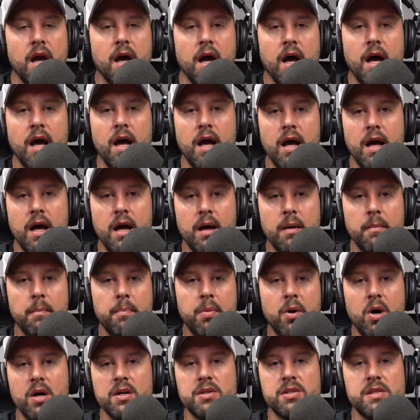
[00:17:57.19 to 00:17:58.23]
Um,
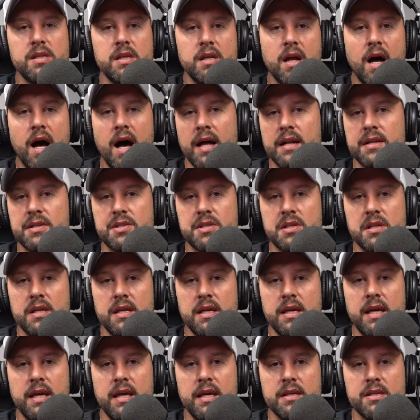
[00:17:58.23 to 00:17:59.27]
Boston,
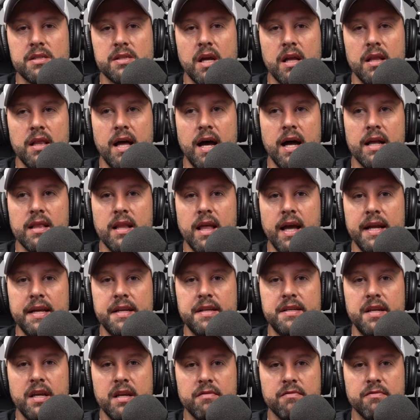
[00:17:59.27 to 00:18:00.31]
honestly, is a lot
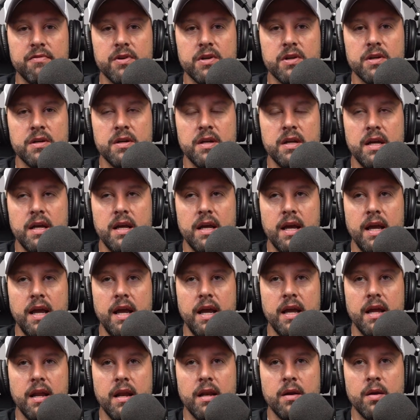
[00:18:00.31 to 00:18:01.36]
like Denver
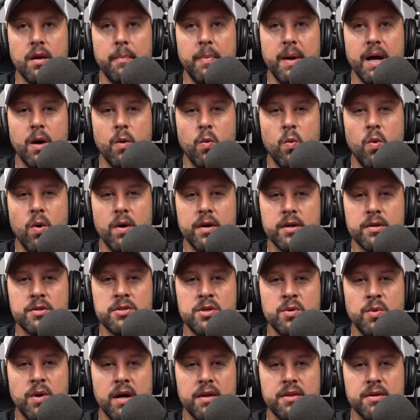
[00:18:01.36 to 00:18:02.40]
and about one or
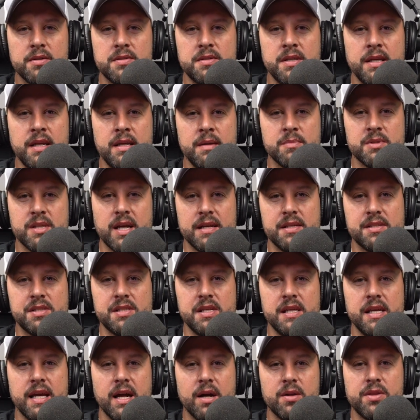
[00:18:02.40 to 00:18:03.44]
two other teams I
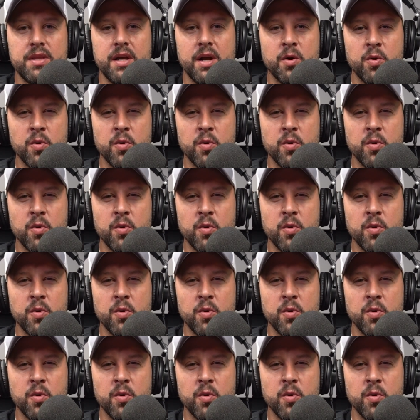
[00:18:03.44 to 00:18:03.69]
see out there.